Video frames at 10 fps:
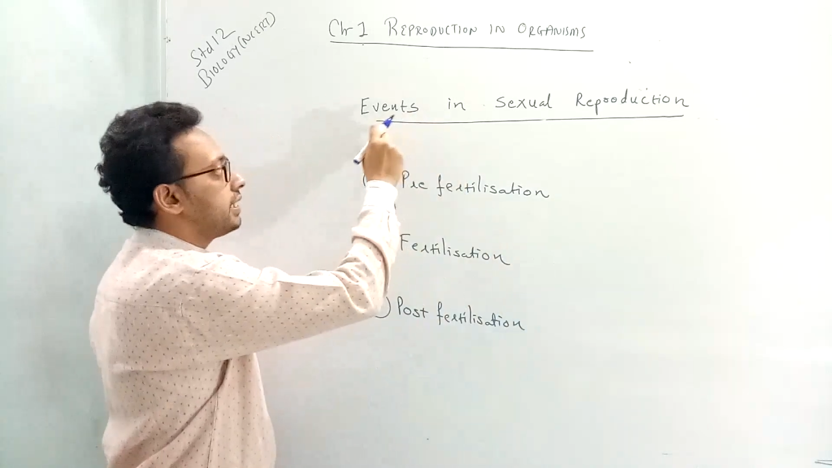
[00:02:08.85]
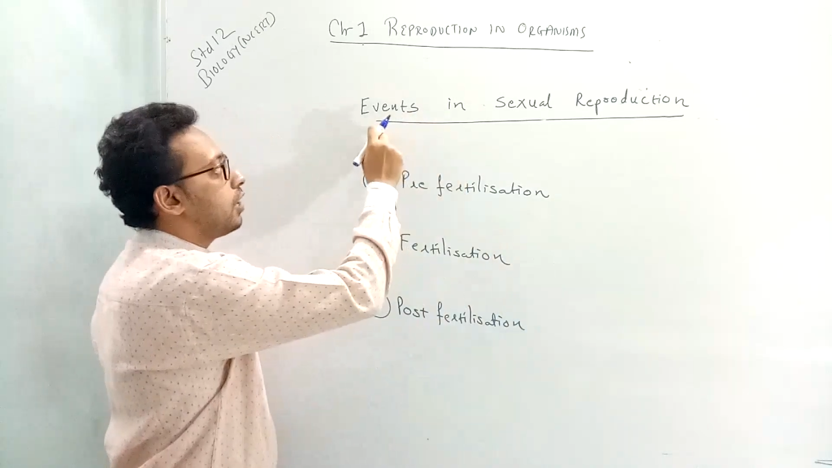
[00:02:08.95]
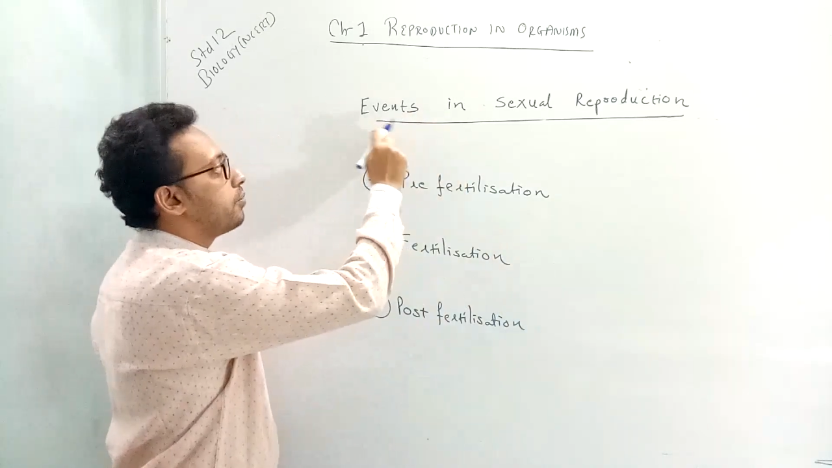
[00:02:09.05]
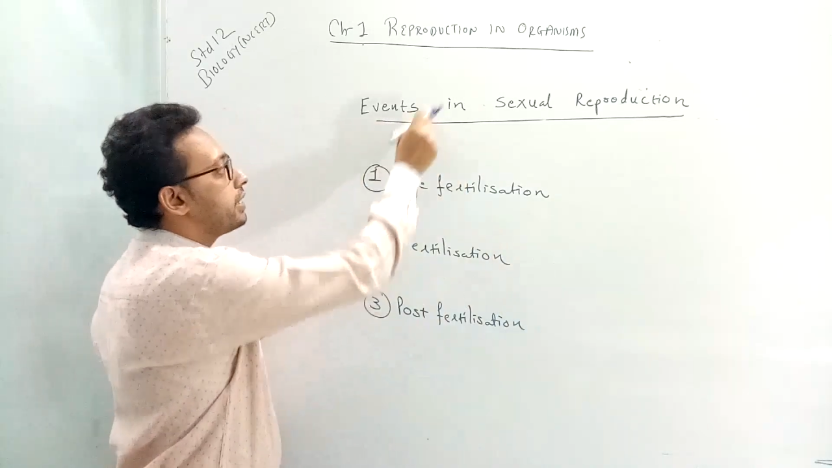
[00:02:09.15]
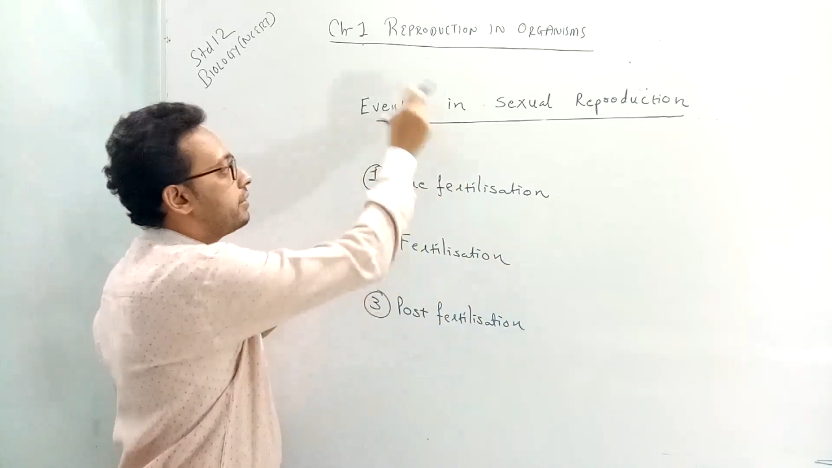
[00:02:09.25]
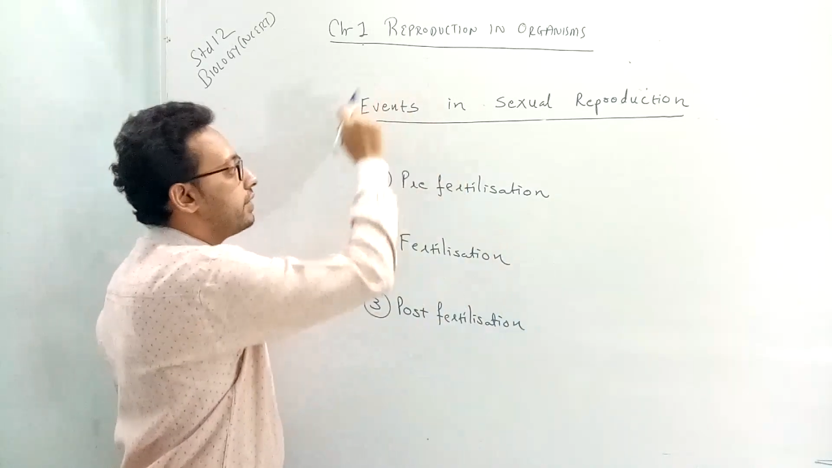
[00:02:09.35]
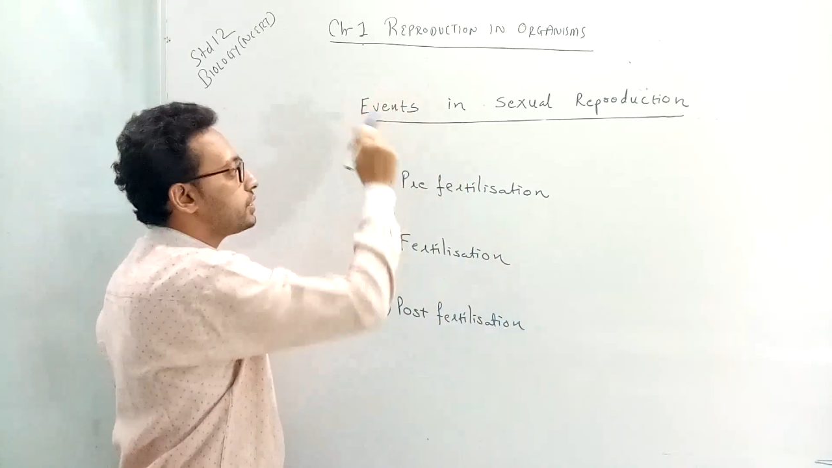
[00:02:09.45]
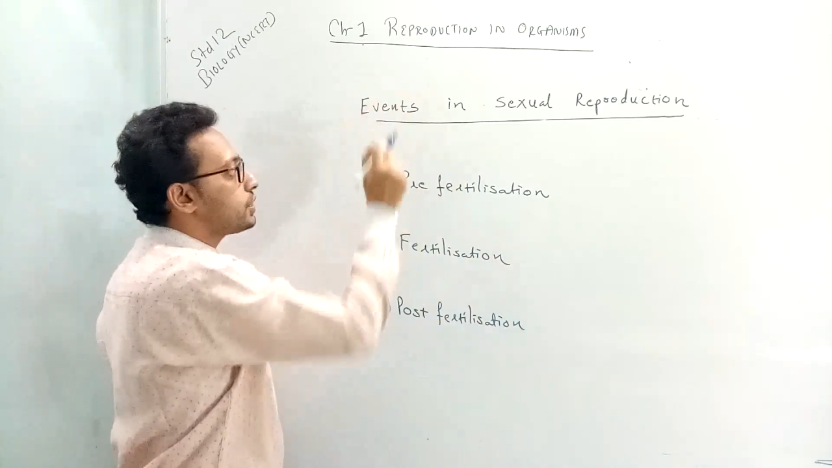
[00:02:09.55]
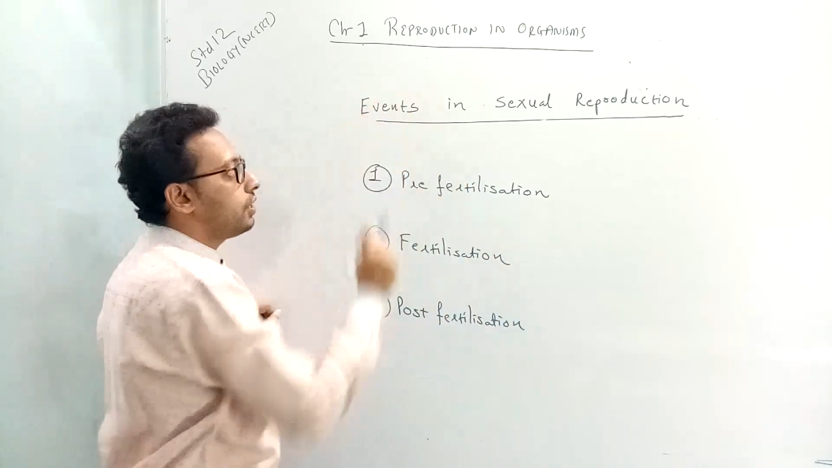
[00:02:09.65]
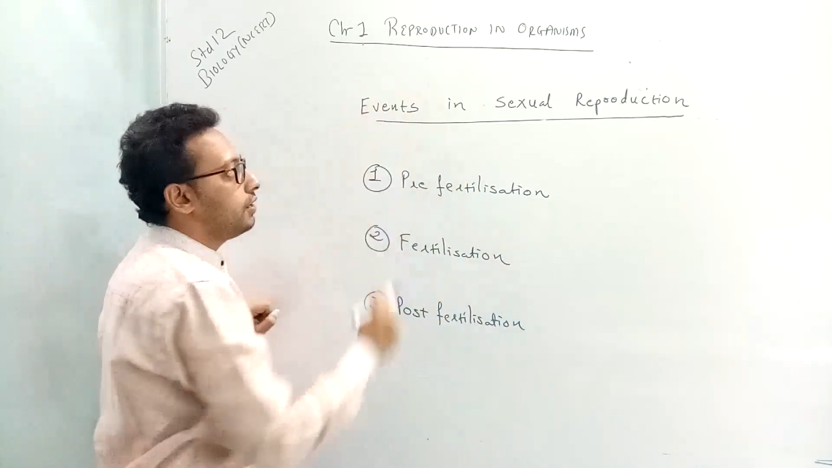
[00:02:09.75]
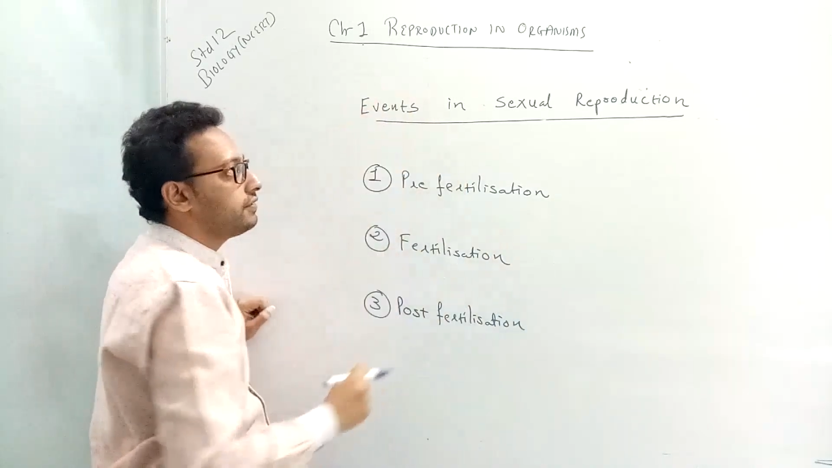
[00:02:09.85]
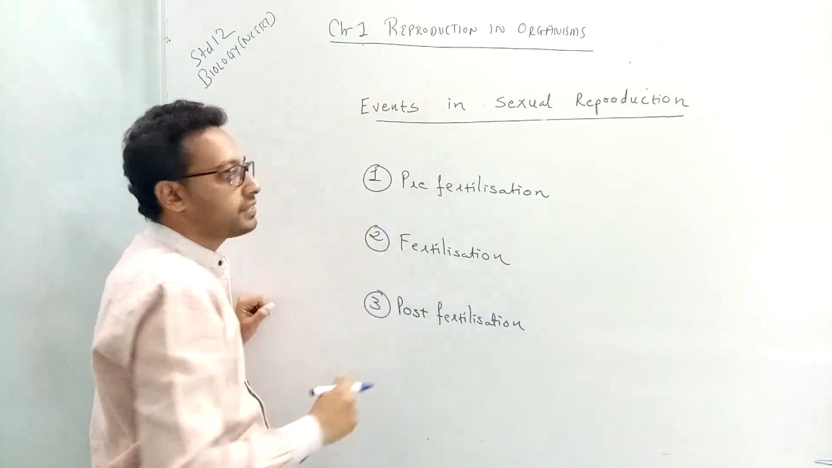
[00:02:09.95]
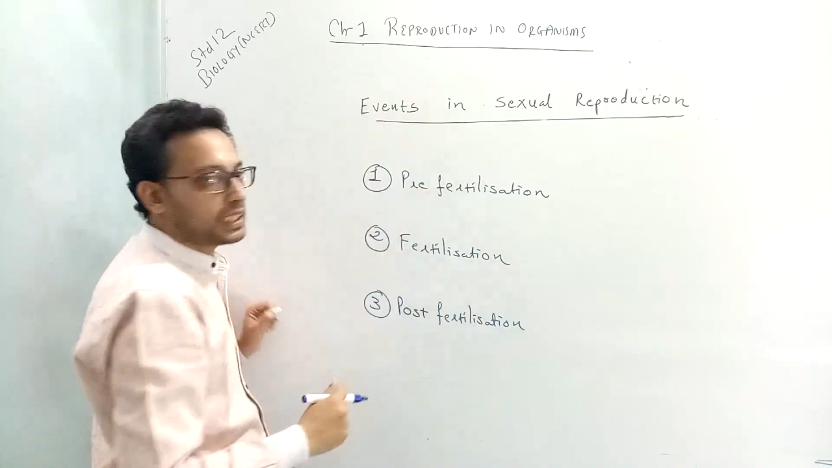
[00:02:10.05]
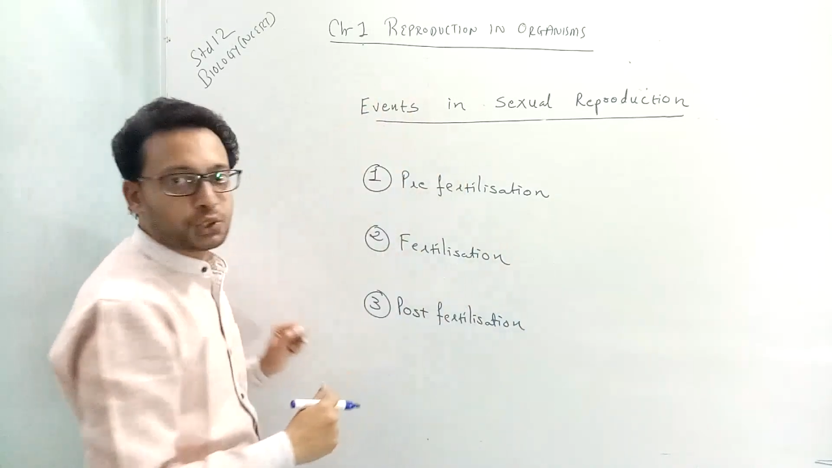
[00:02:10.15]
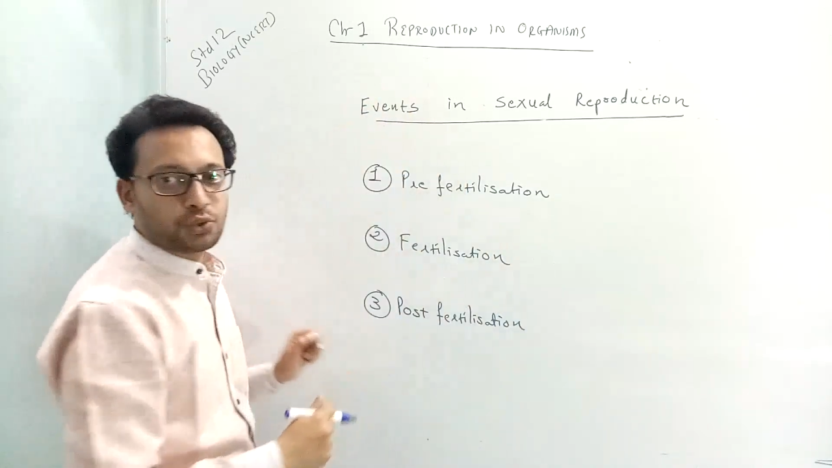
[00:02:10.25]
how many events of
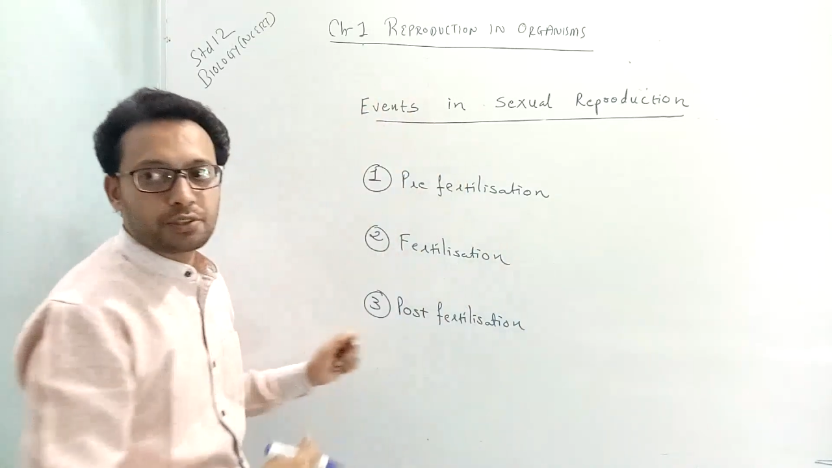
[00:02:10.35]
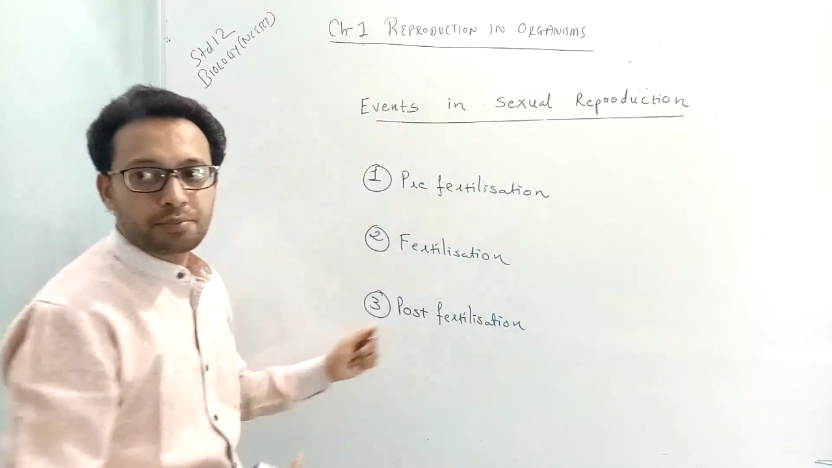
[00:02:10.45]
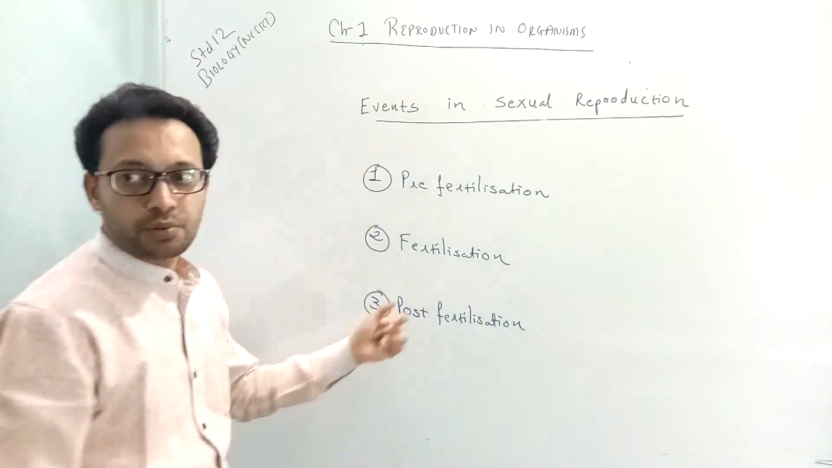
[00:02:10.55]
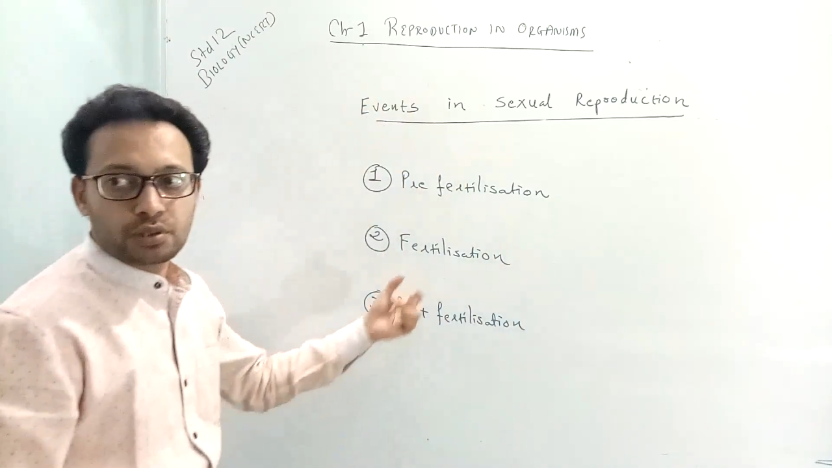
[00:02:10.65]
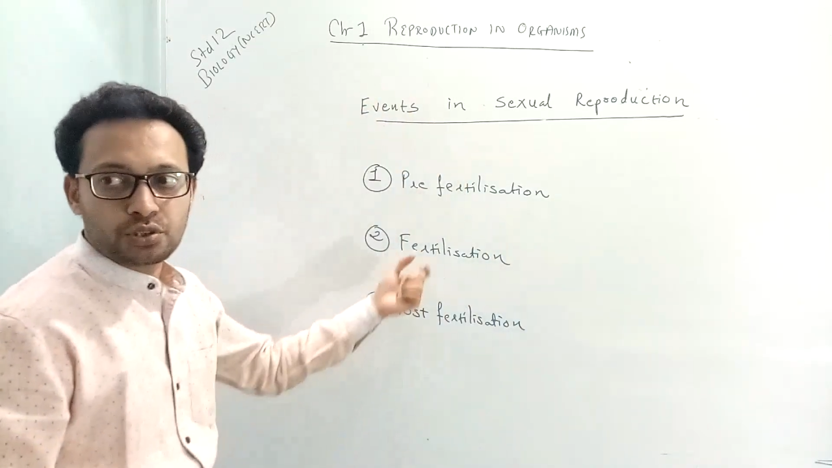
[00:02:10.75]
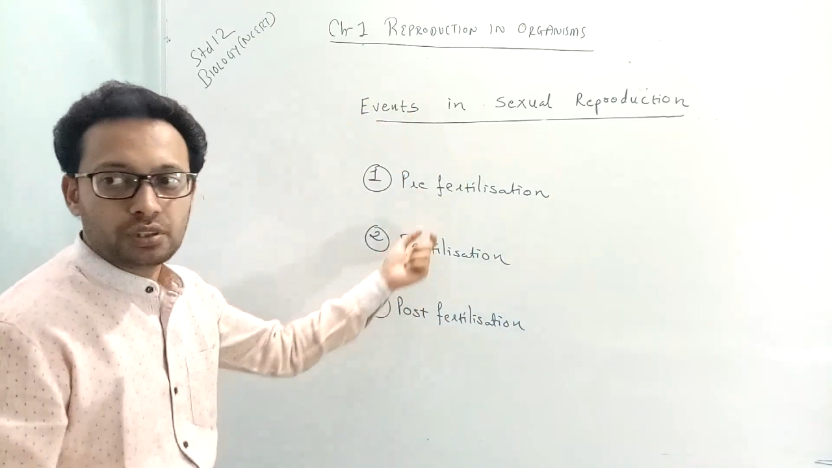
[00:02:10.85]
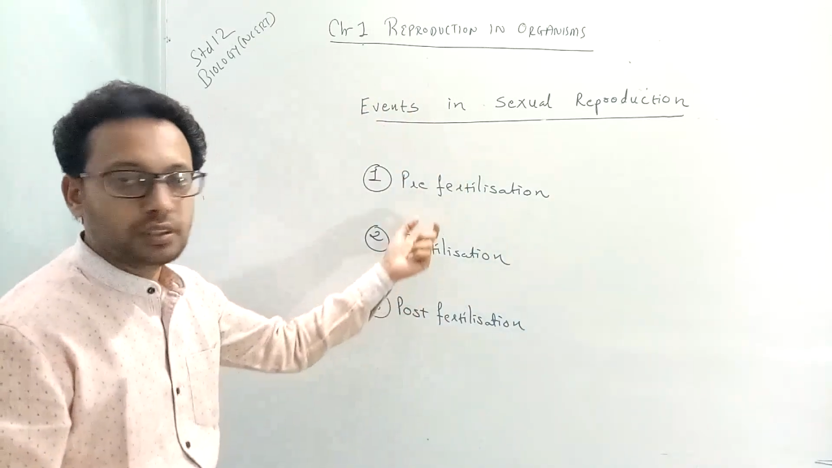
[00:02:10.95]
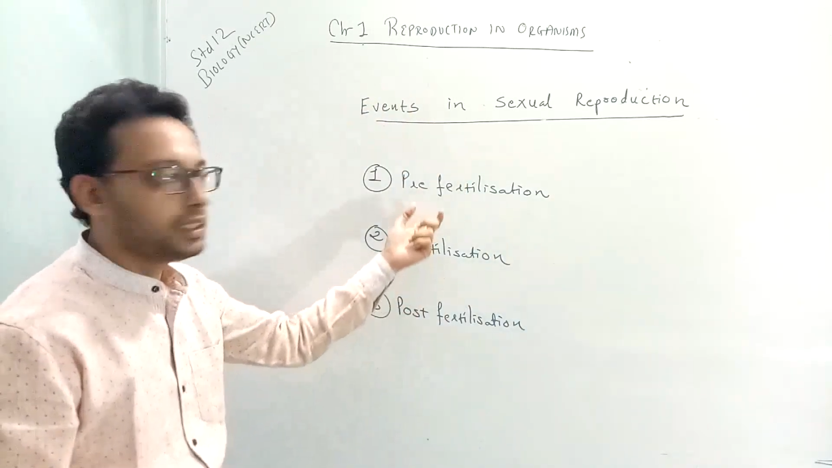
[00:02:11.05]
sexual reproduction?